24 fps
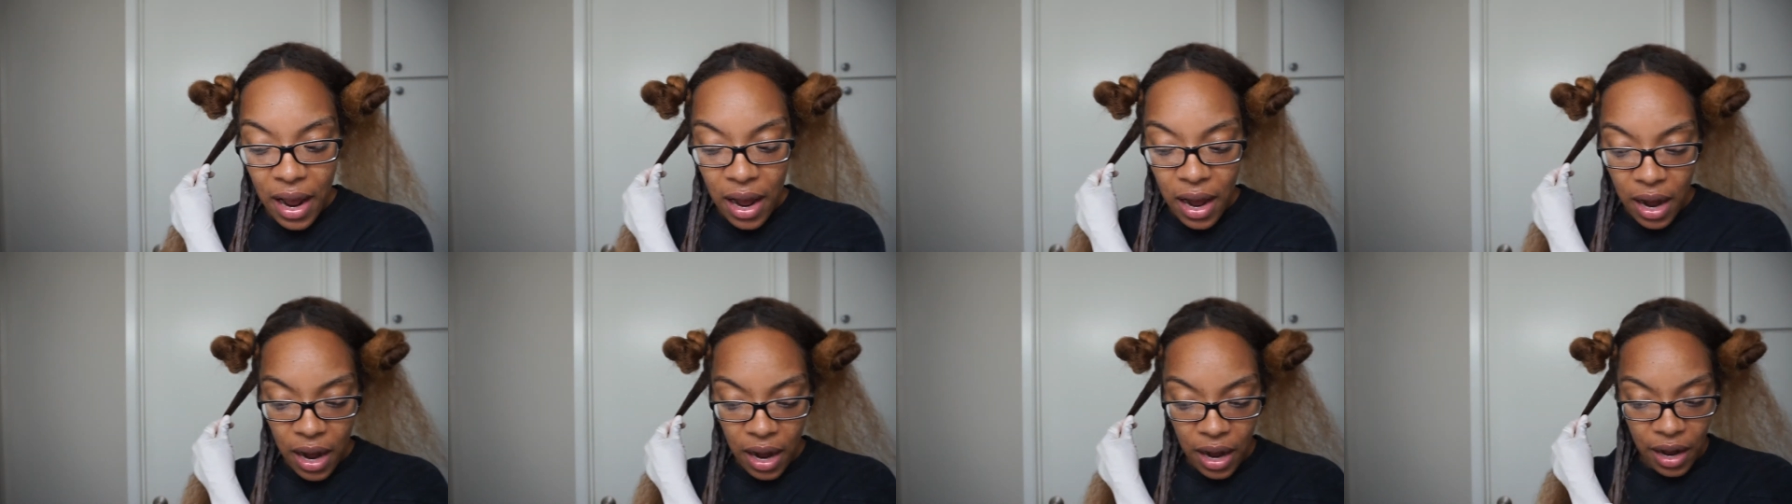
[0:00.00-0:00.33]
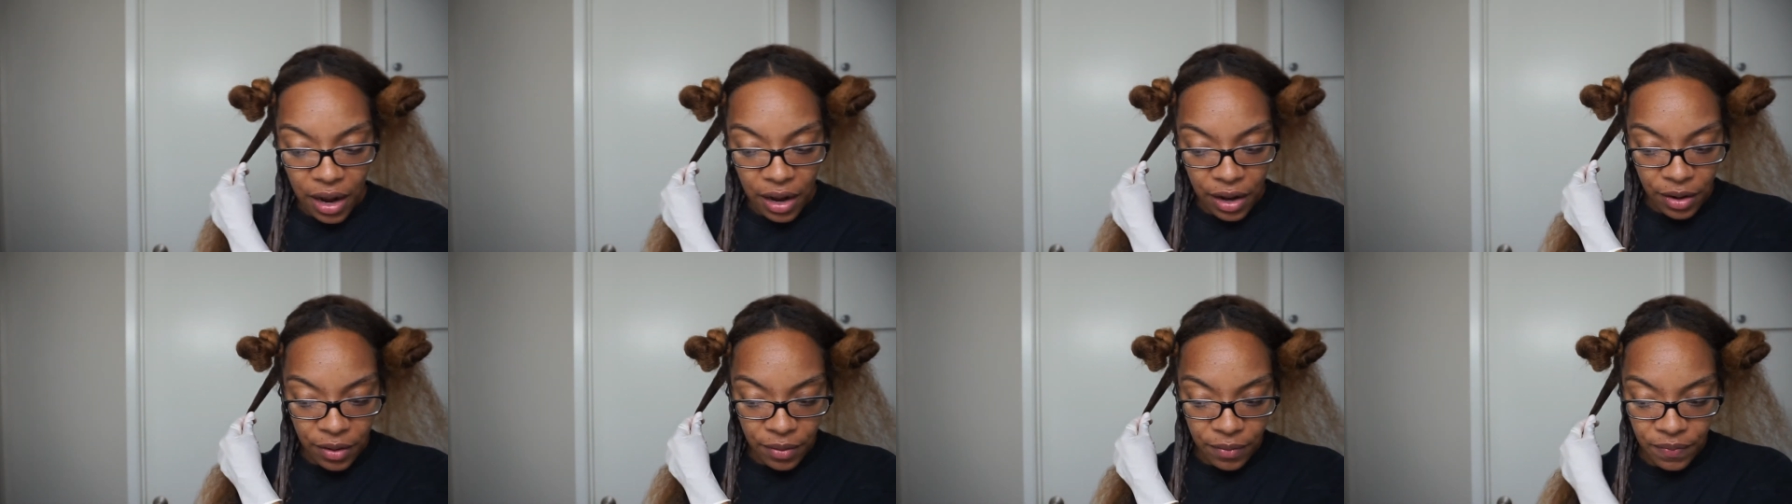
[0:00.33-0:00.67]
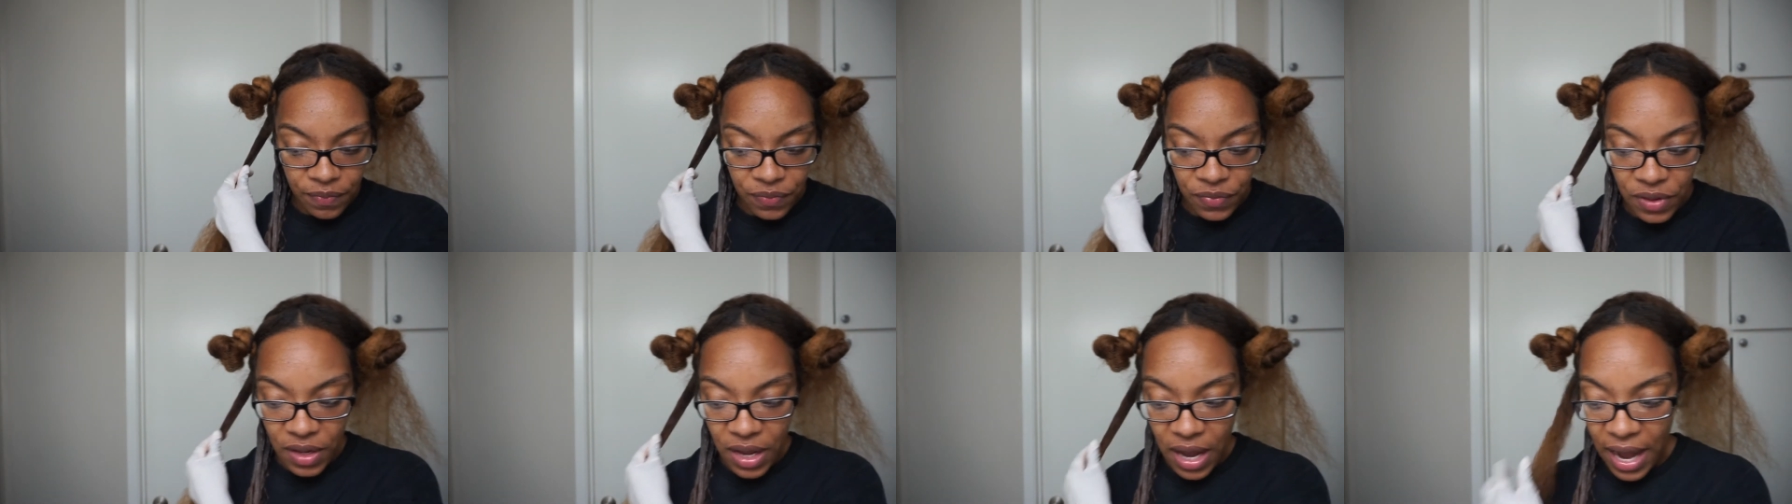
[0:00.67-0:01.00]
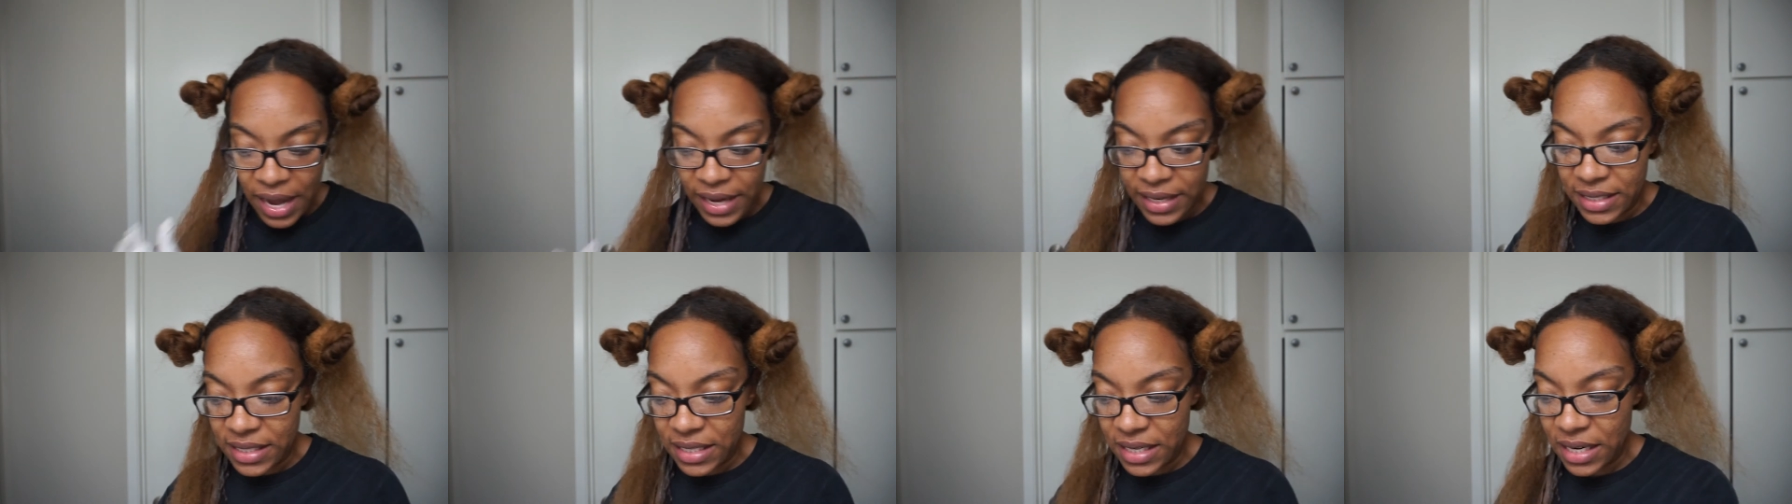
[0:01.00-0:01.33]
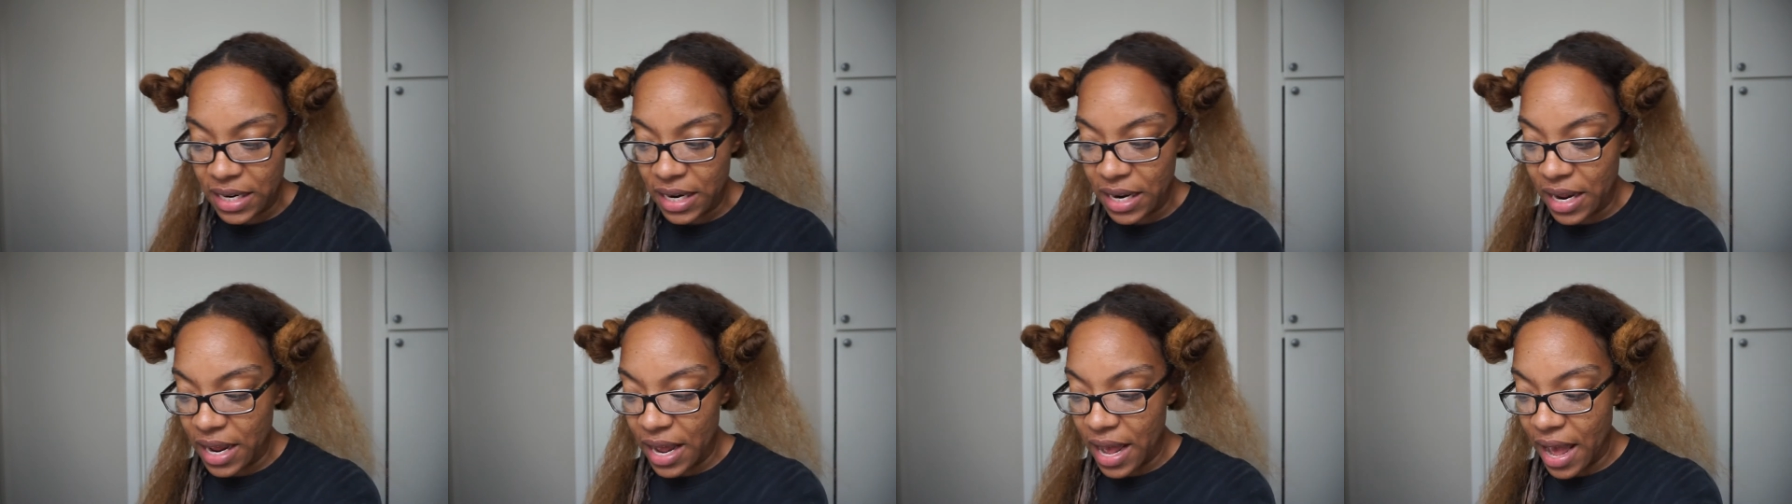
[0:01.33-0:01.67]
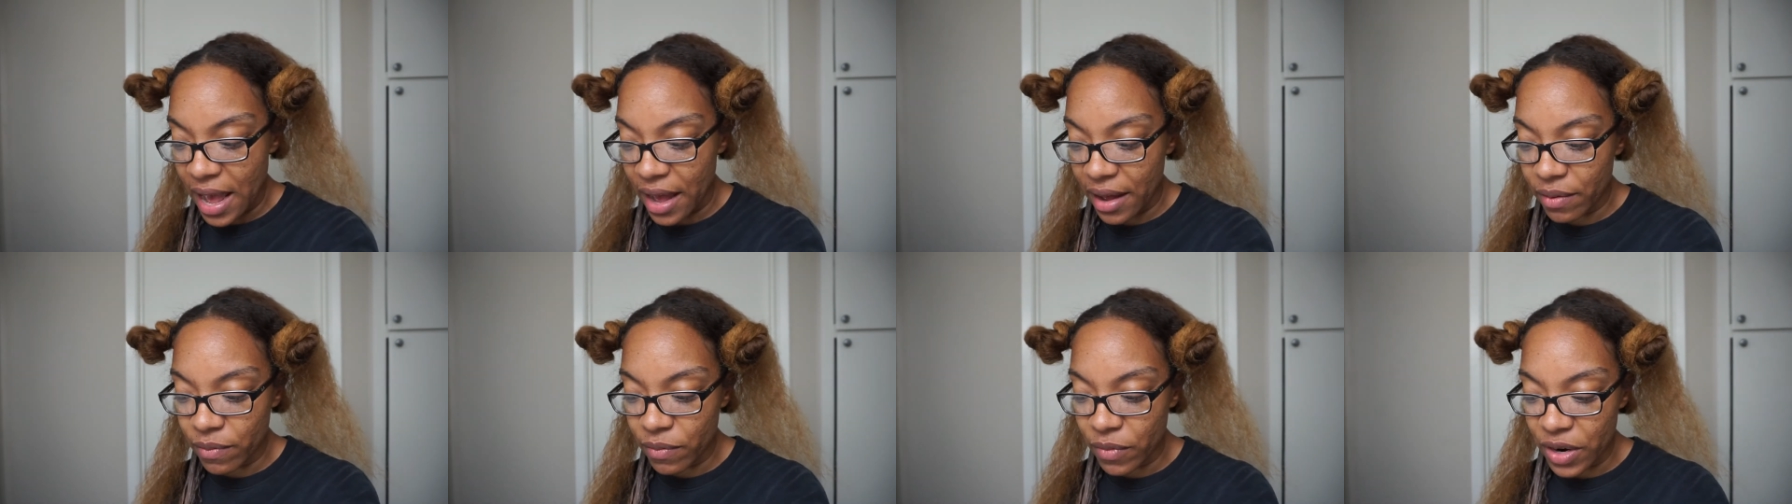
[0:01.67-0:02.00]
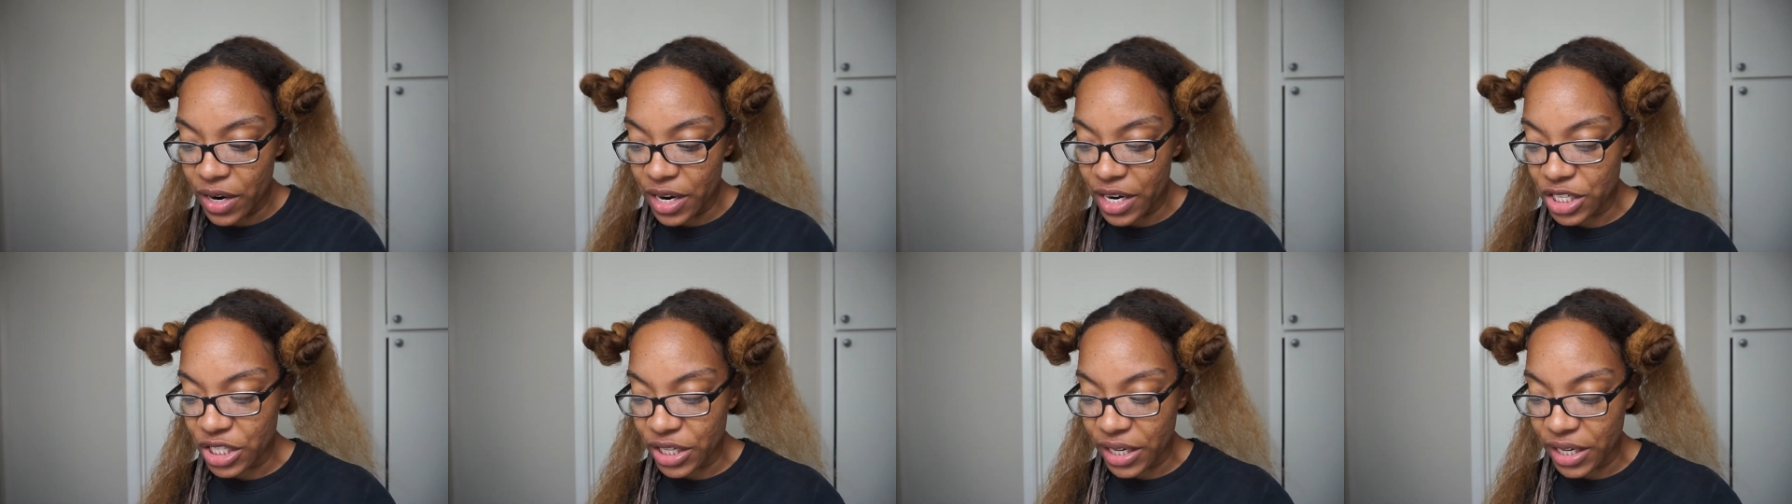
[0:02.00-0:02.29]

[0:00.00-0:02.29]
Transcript: I didn't hemorrhage,